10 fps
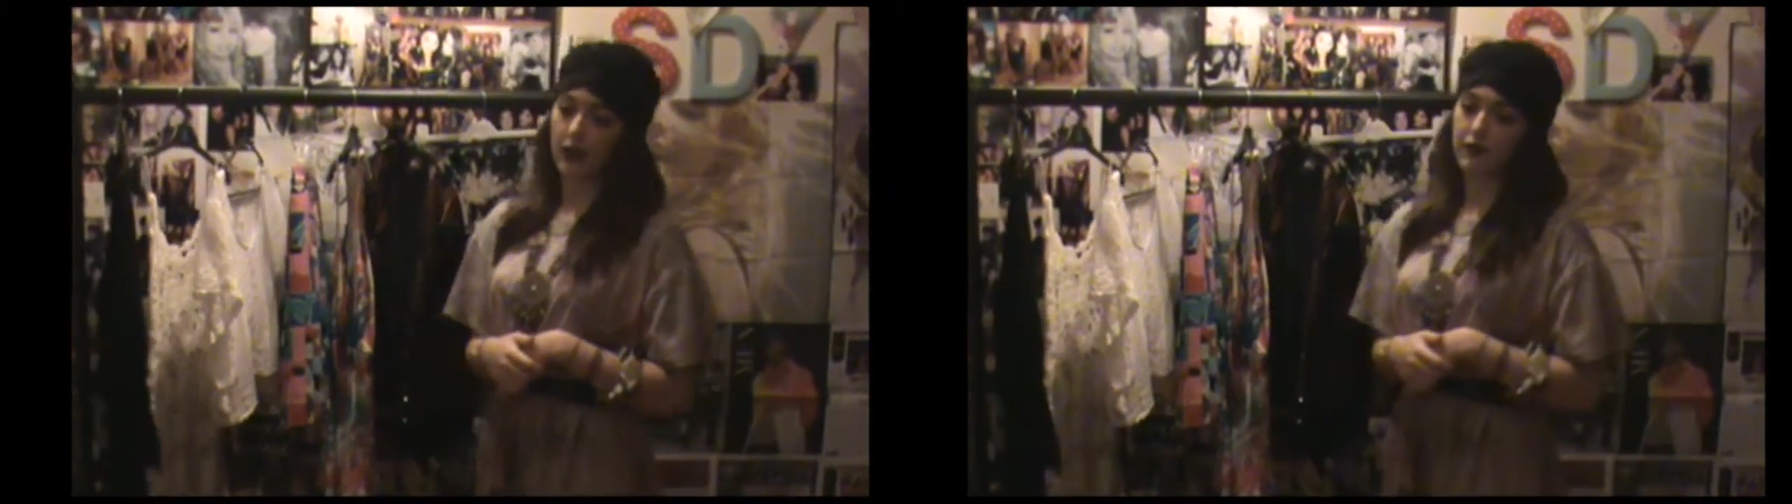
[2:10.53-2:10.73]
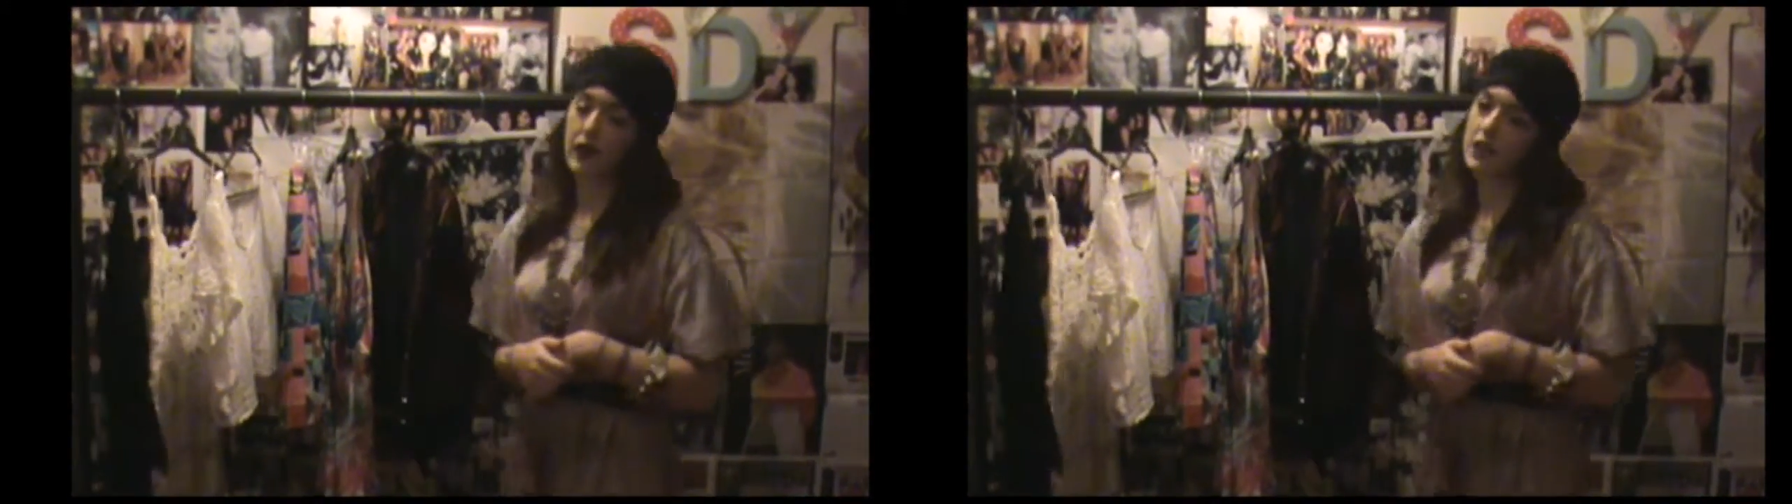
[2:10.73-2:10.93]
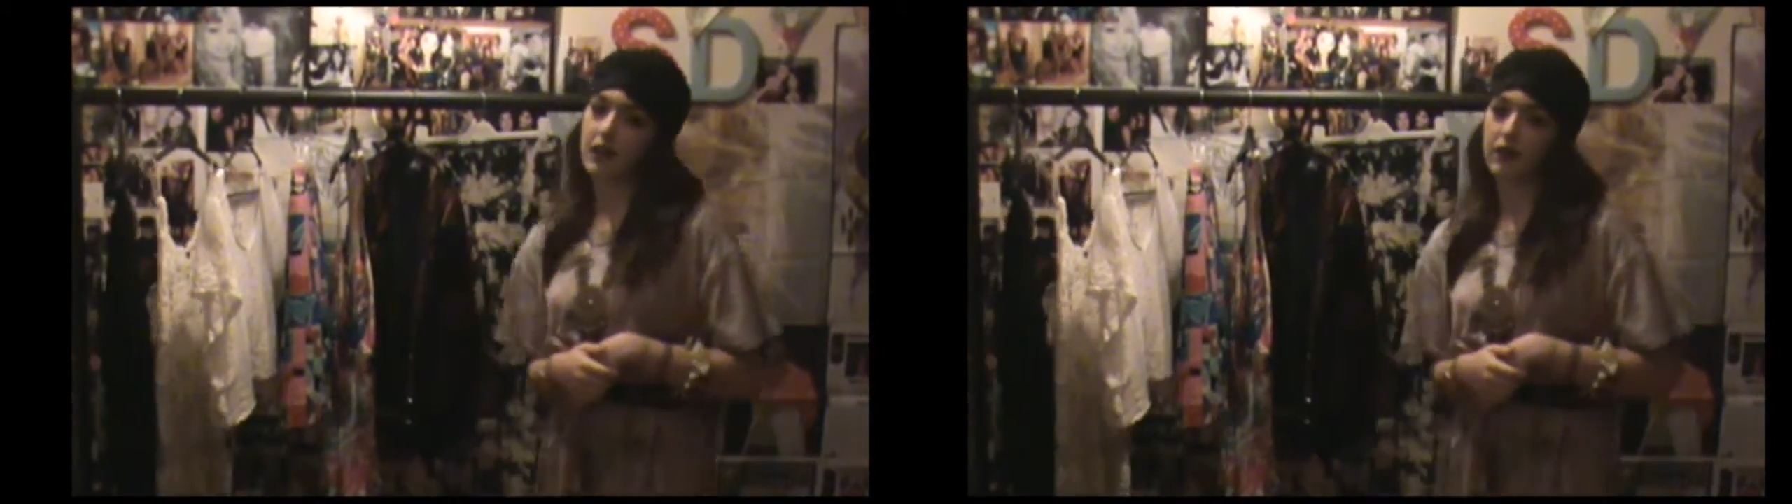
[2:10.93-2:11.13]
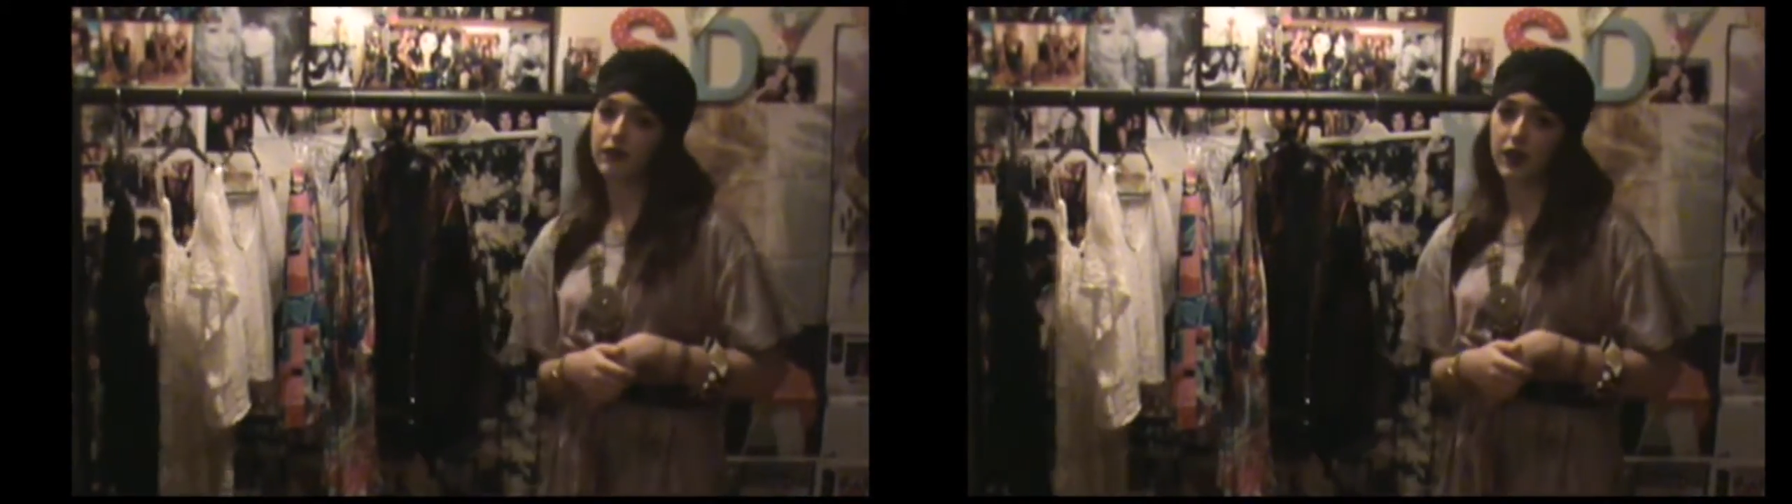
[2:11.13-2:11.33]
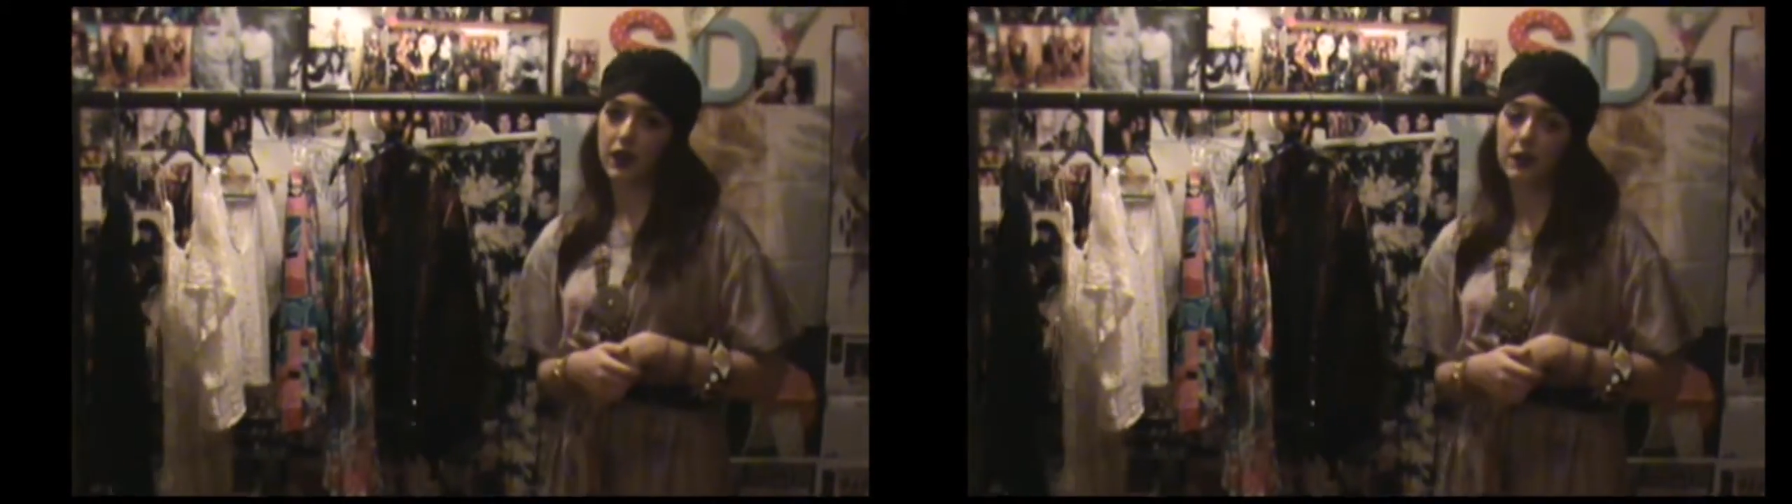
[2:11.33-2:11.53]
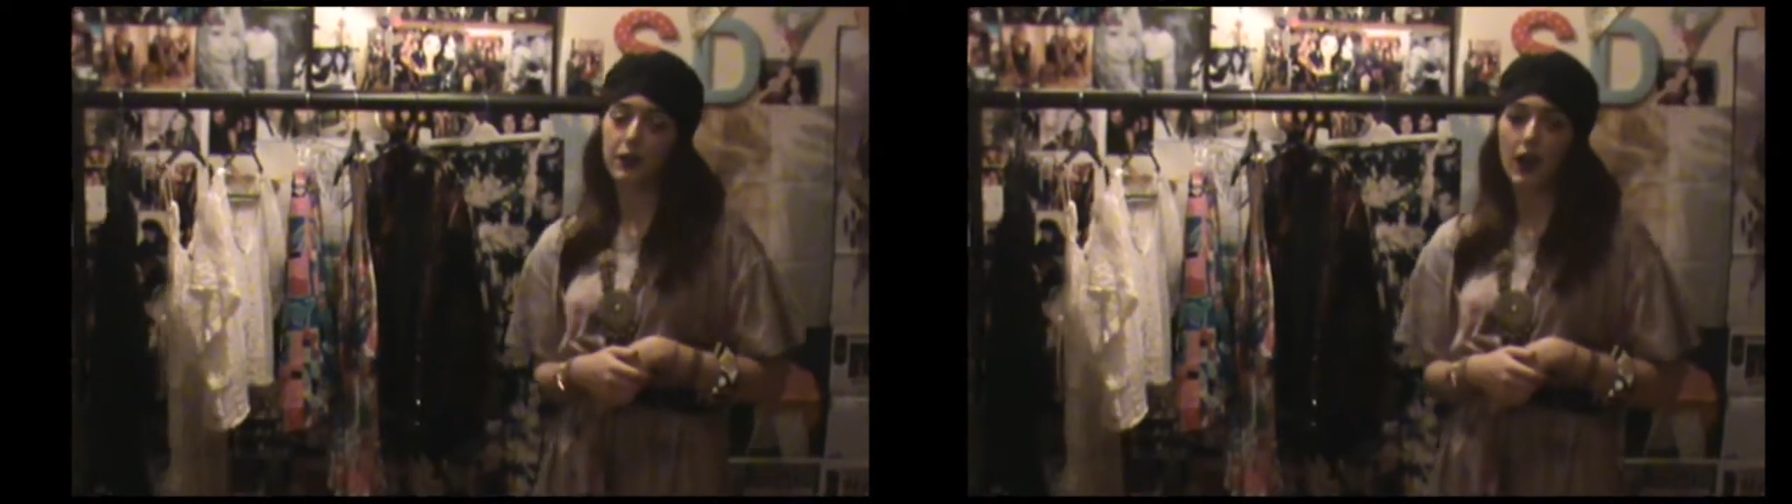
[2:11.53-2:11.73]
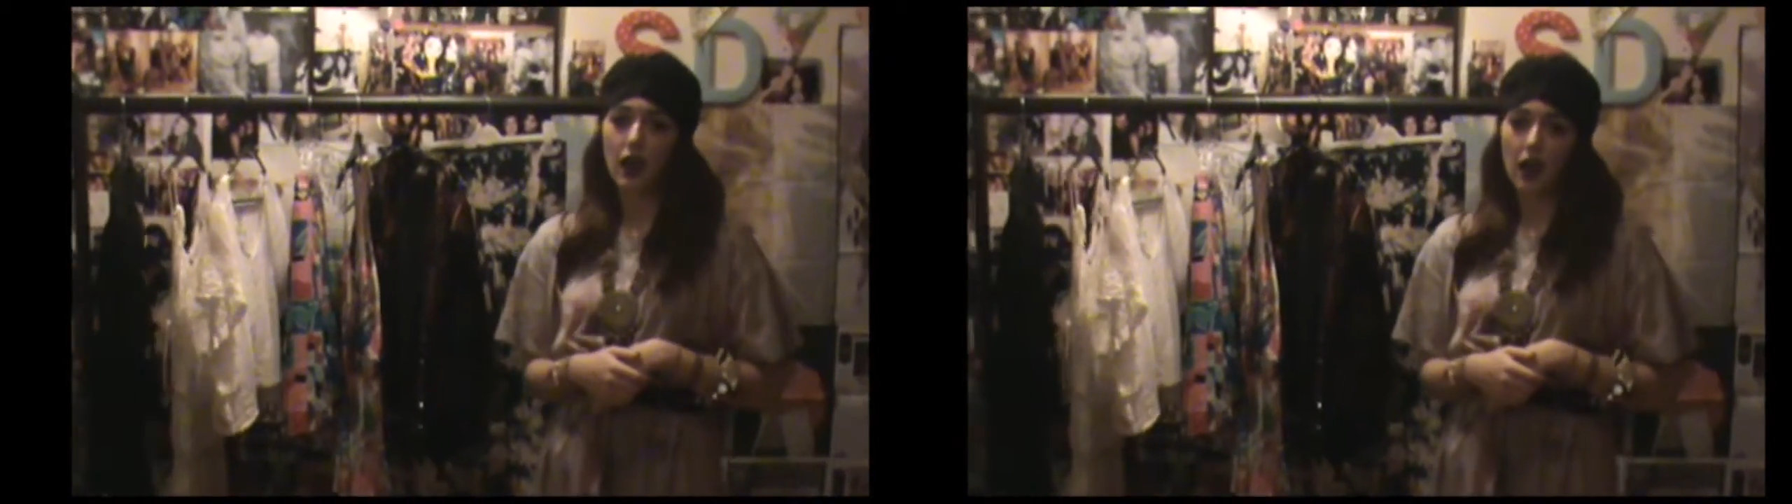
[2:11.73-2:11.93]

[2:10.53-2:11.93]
I've only done a few